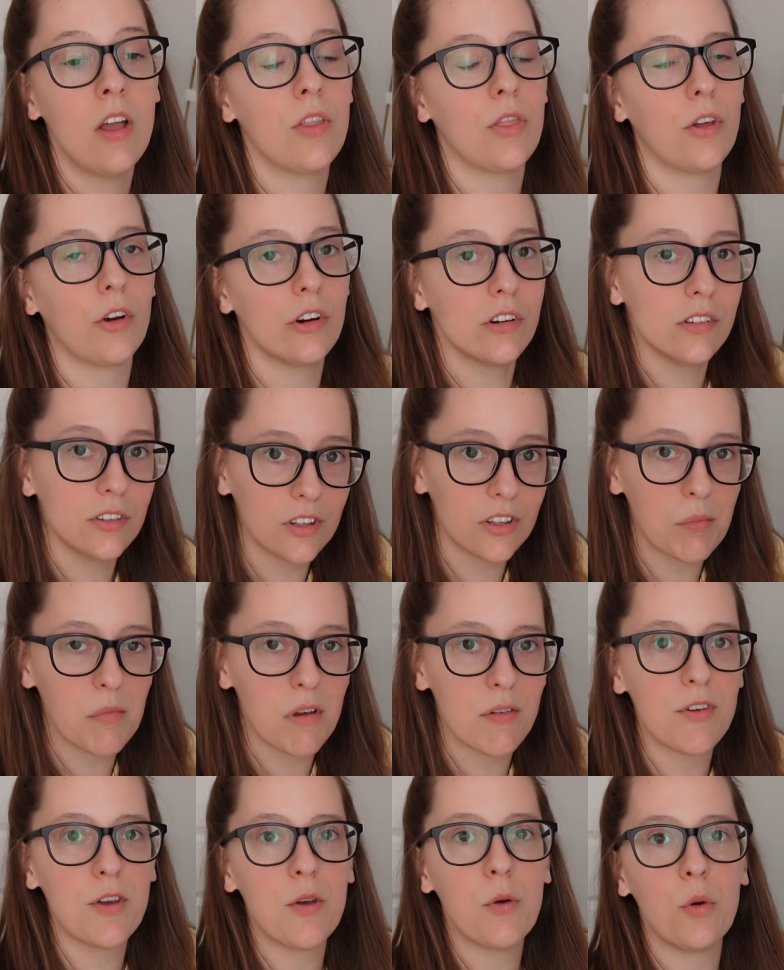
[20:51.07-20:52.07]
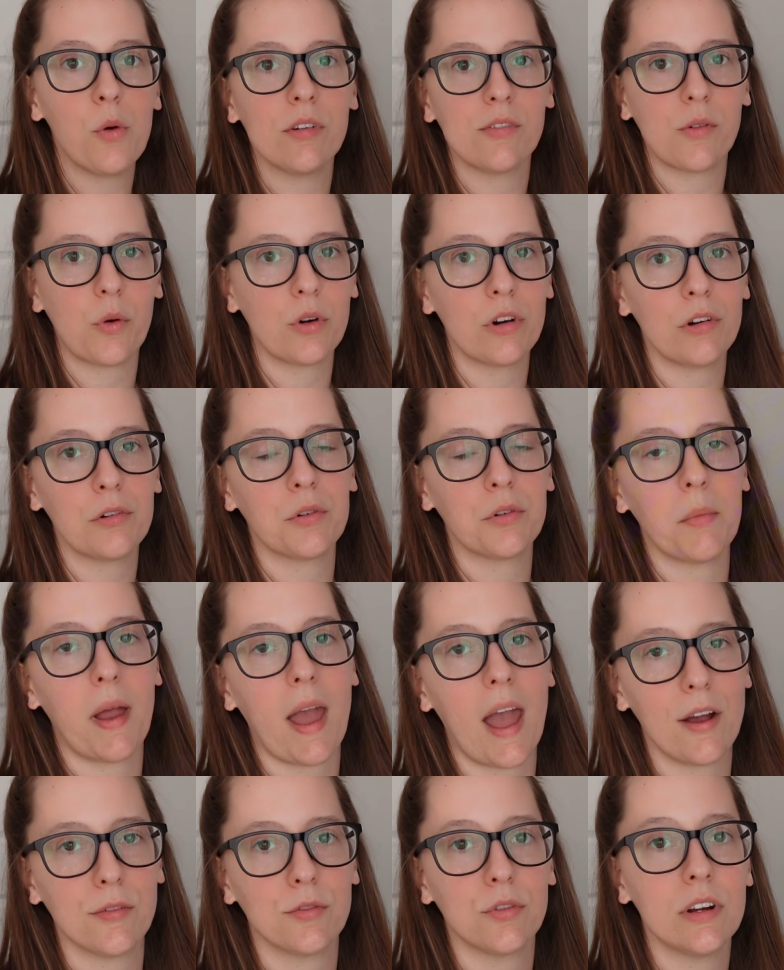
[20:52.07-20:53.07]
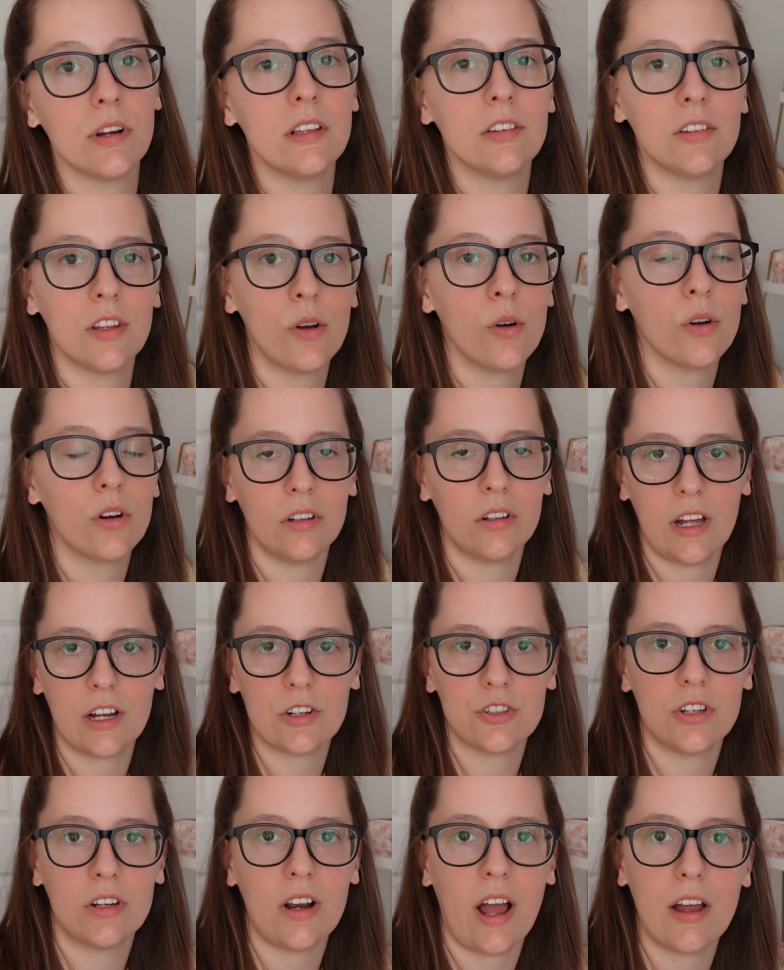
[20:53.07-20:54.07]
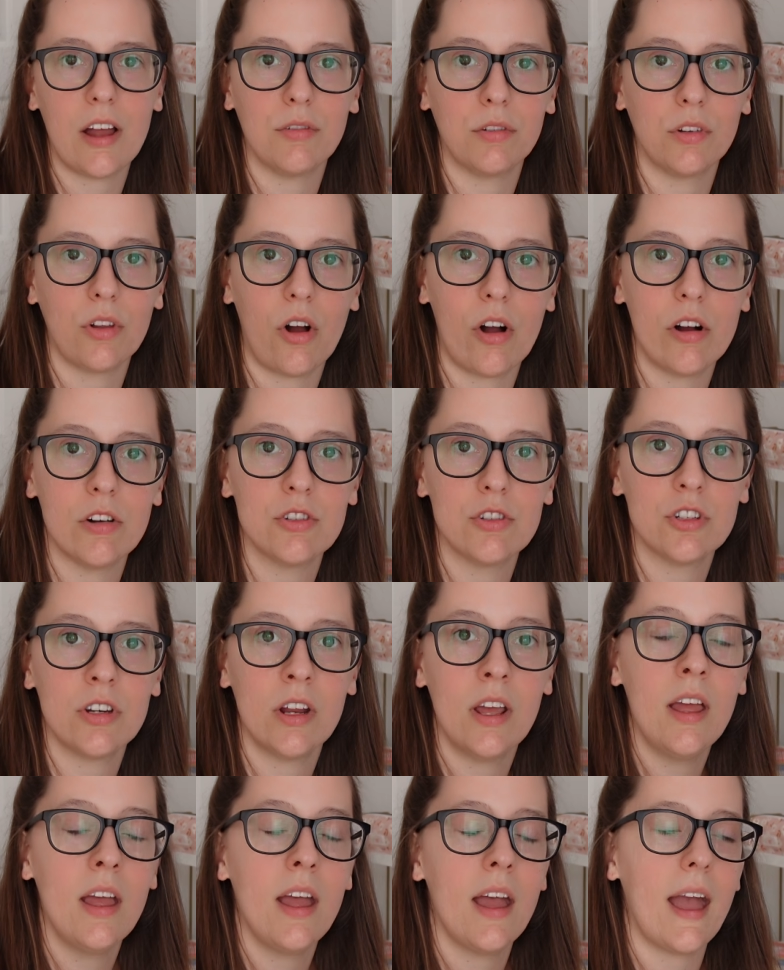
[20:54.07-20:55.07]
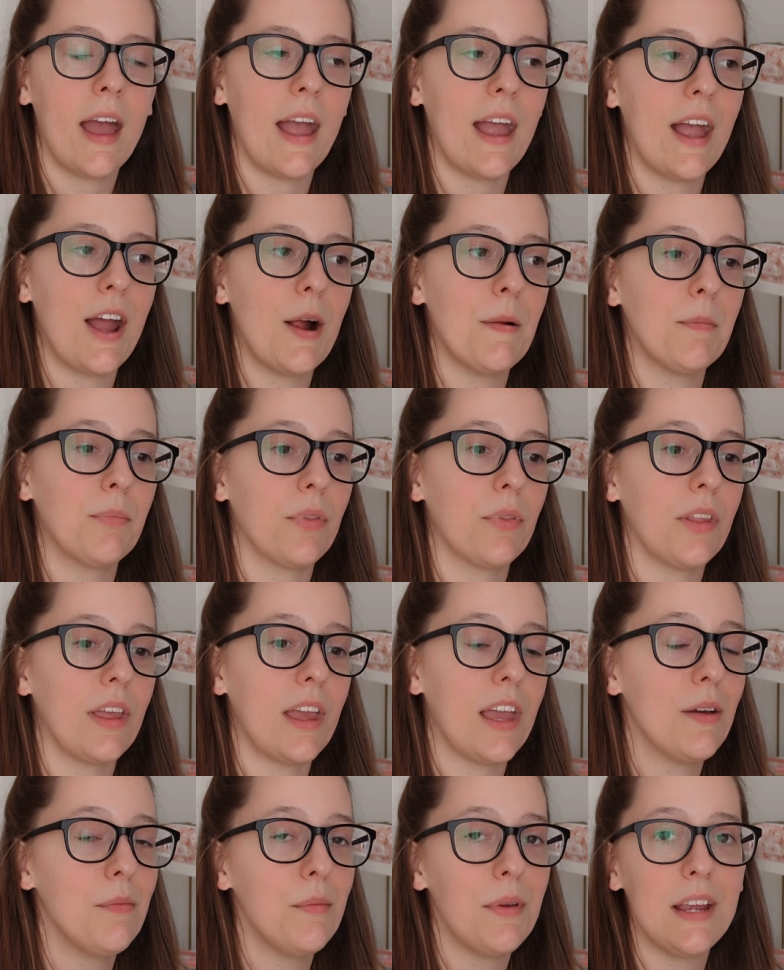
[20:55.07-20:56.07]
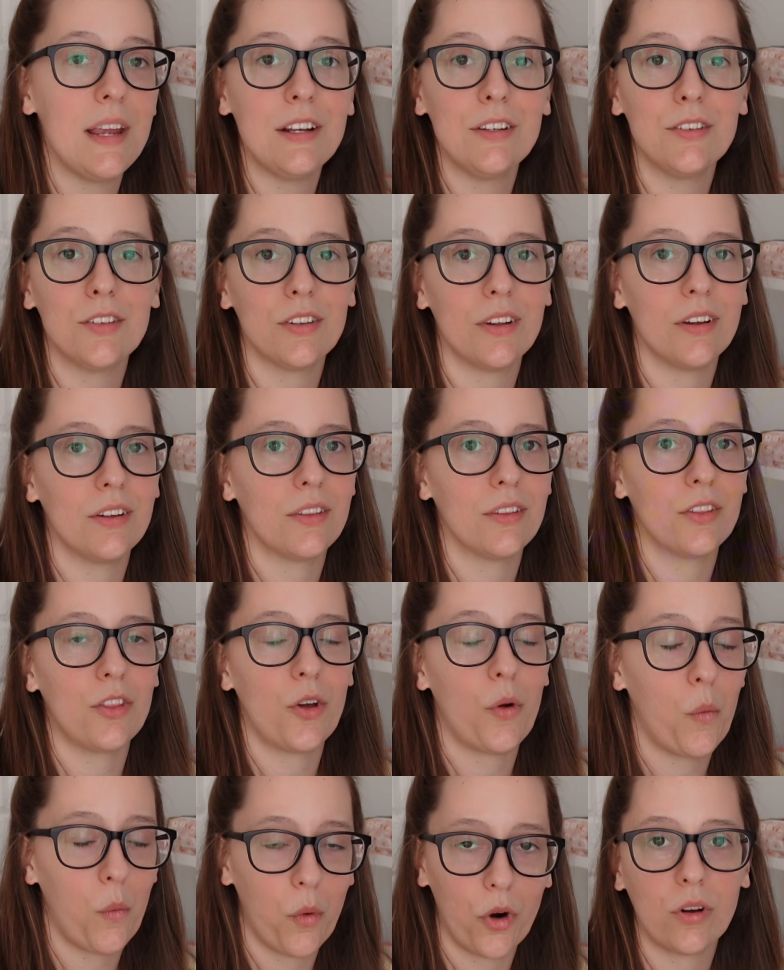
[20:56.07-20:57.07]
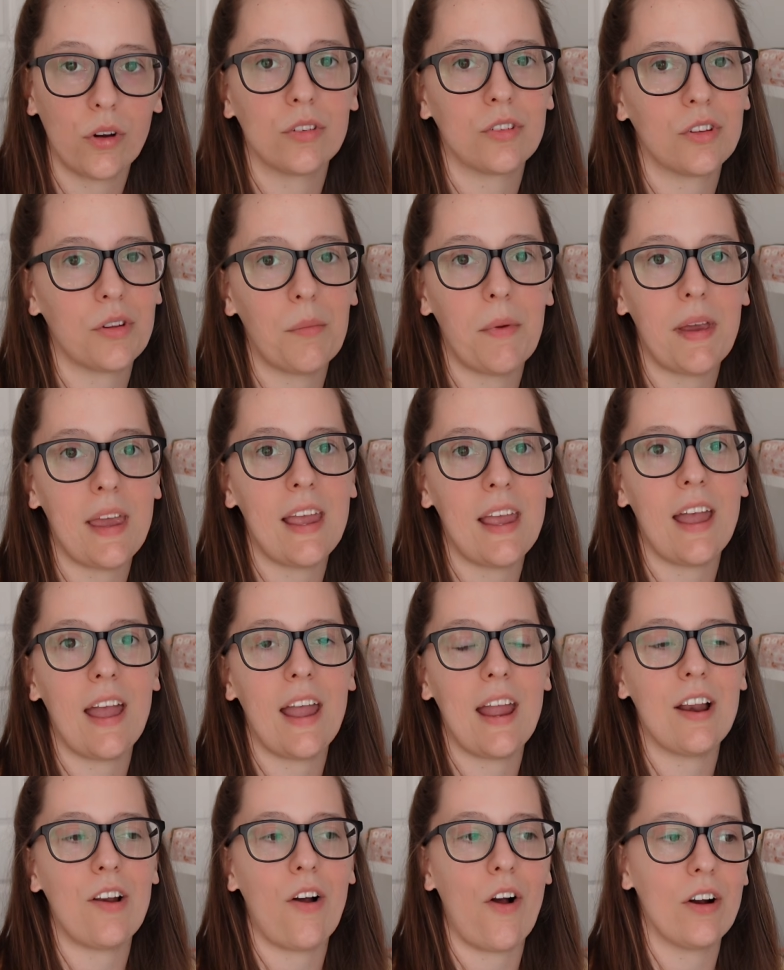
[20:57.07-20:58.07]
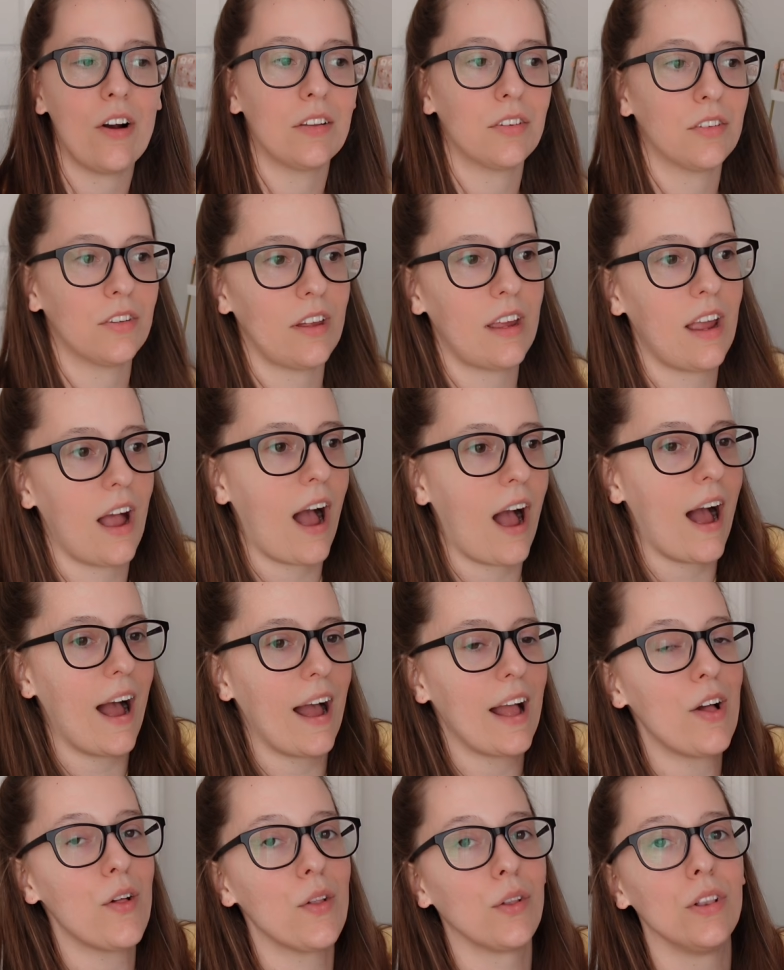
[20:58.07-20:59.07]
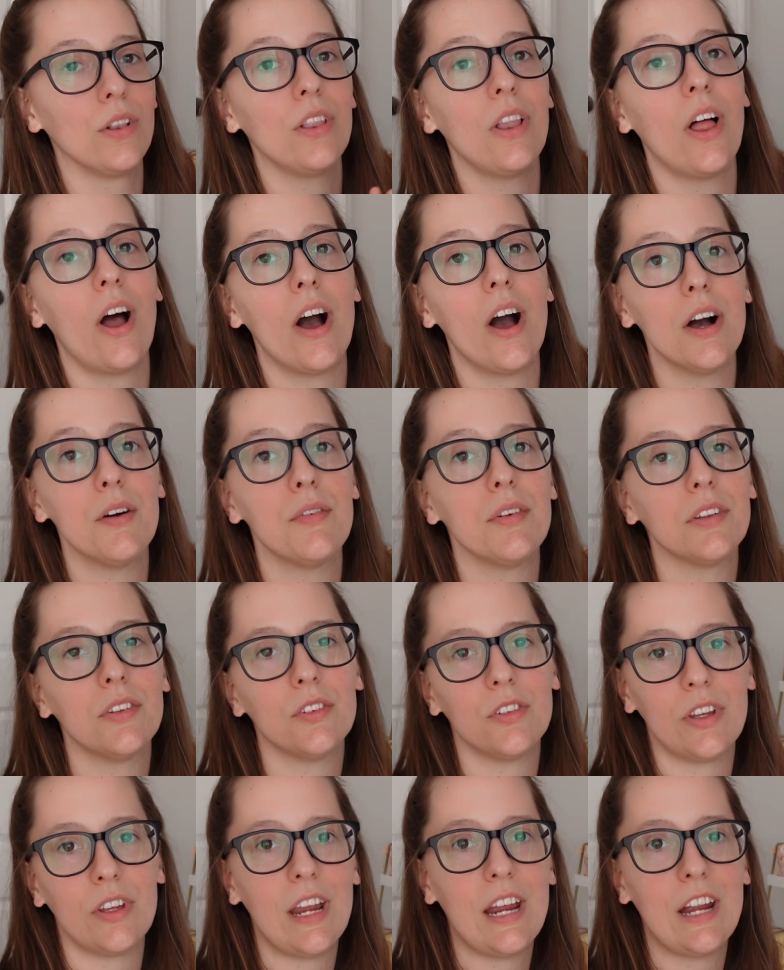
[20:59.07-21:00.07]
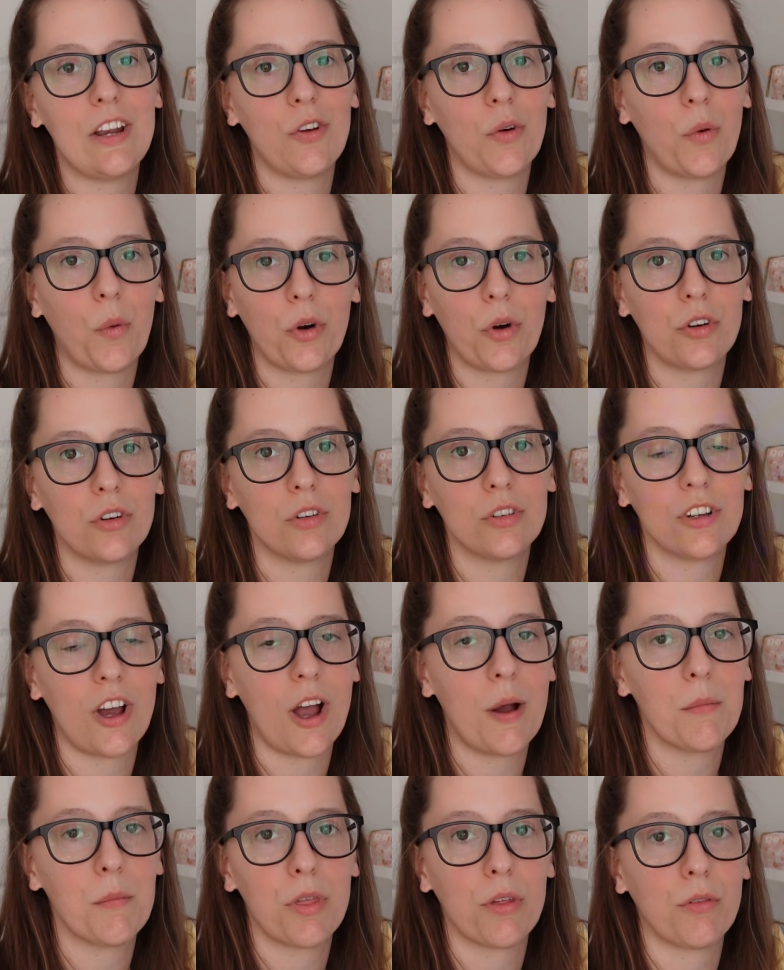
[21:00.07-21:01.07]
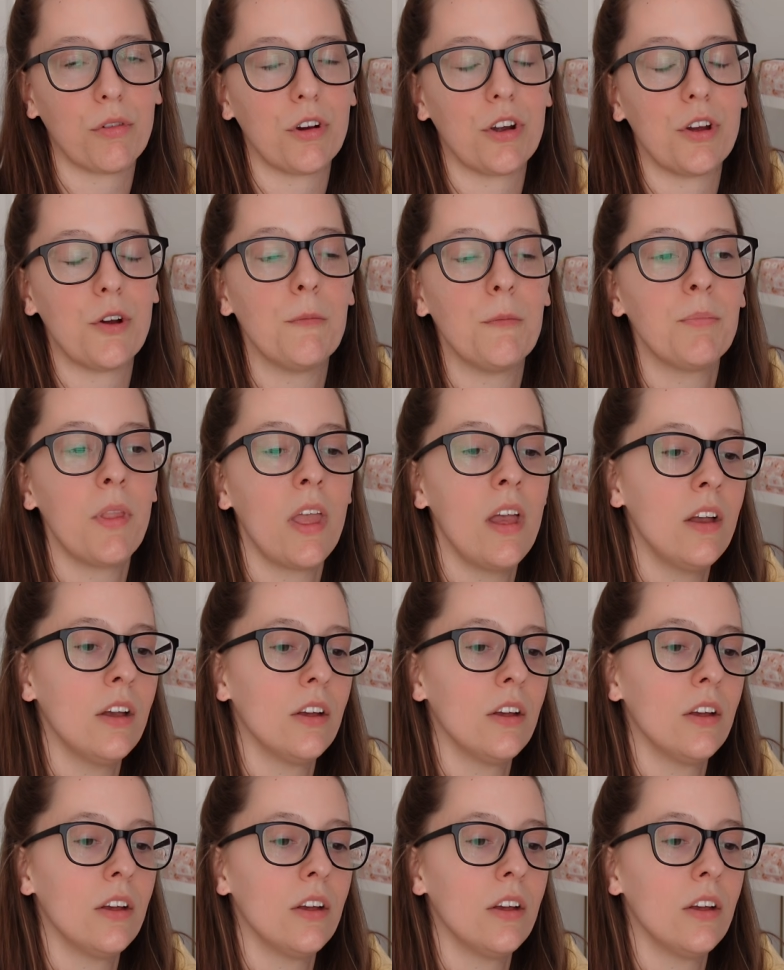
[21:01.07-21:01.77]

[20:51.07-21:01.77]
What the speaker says: There are some of you who have ordered from every single collection I've launched, and it means the world to me, and honestly I love seeing your orders come through.